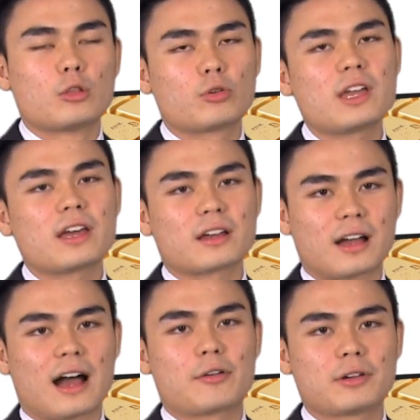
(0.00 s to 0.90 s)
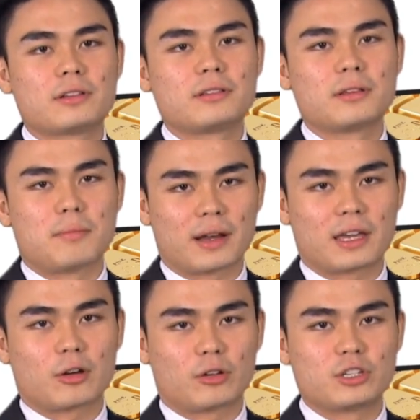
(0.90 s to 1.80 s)
Looking at the current
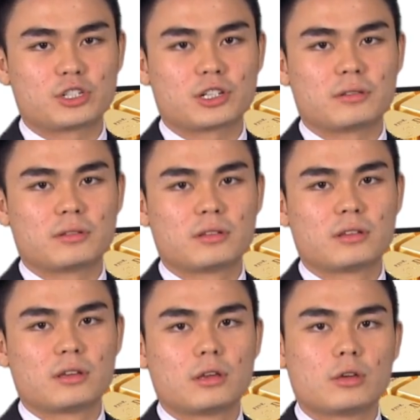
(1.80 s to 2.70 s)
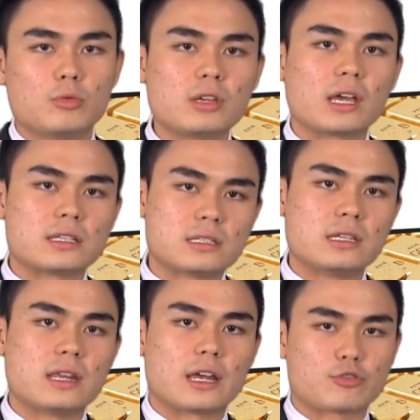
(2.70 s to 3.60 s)
market condition, we can
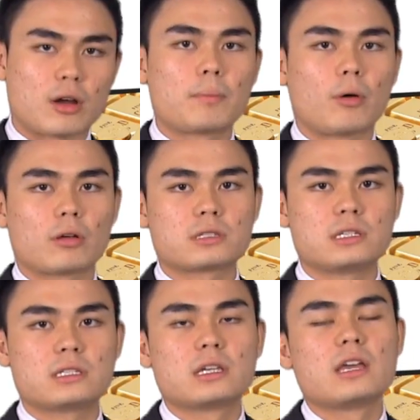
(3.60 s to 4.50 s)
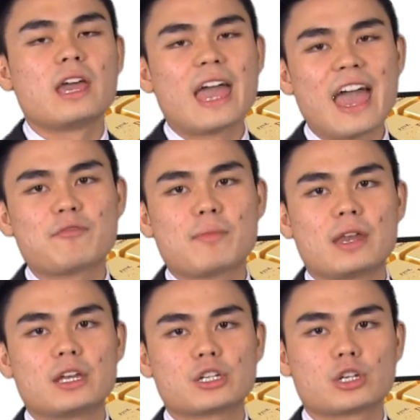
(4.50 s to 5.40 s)
see that Trump policies have
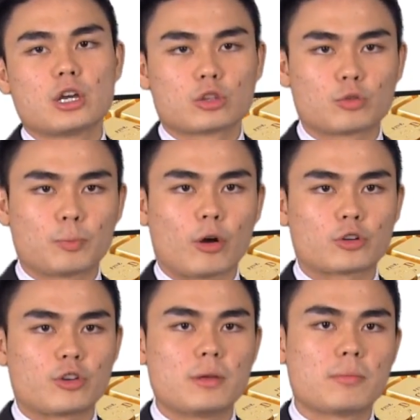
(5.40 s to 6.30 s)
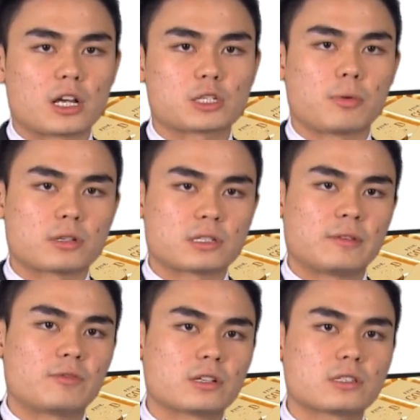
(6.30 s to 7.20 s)
managed to portray much
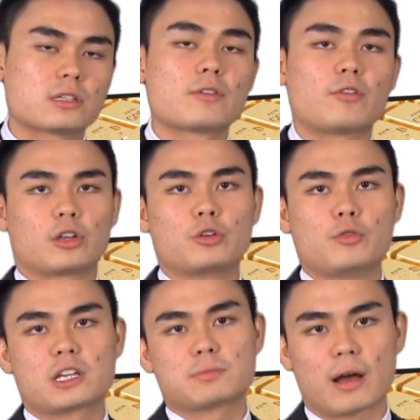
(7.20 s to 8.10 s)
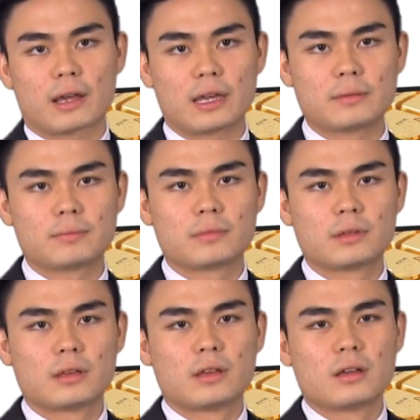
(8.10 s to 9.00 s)
positiveness for the US market.
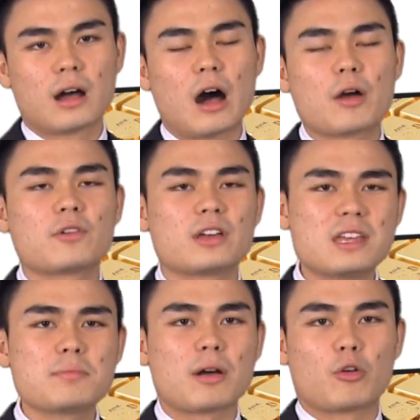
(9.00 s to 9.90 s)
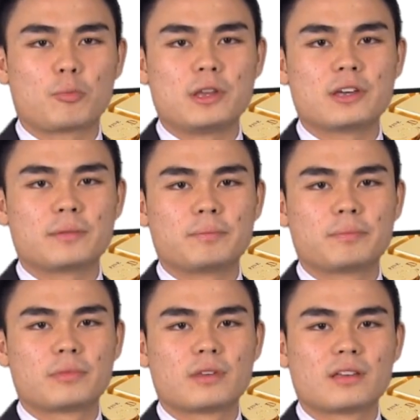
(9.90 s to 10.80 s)
However, in my opinion,
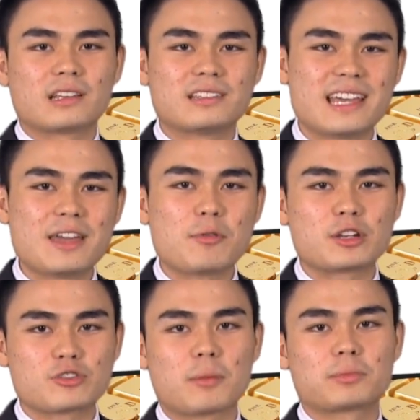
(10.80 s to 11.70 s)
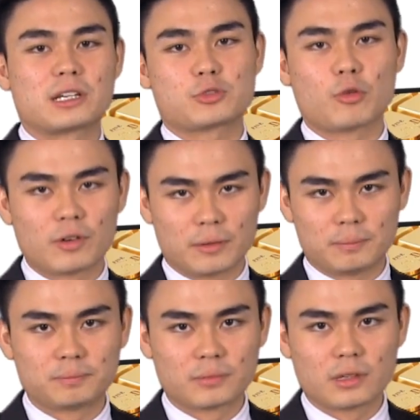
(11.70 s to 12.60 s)
the day when Trump takes
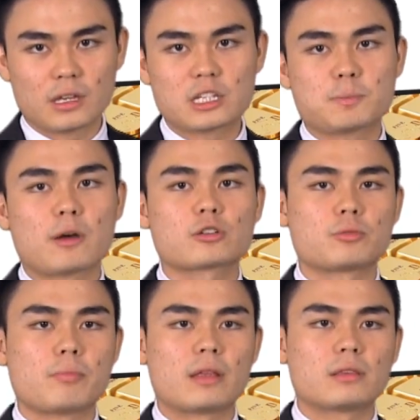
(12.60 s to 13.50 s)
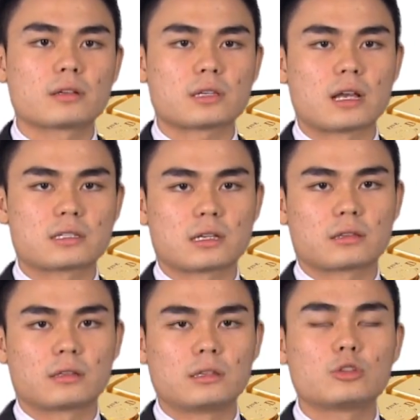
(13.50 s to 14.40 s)
over, it spells tremendous
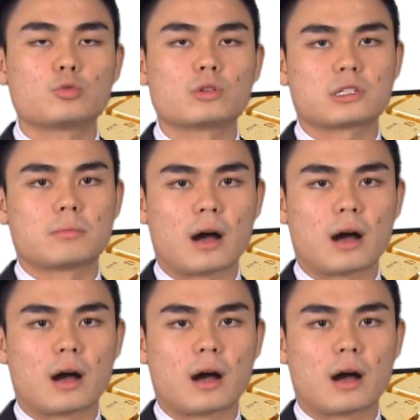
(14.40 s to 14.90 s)
uncertainty towards the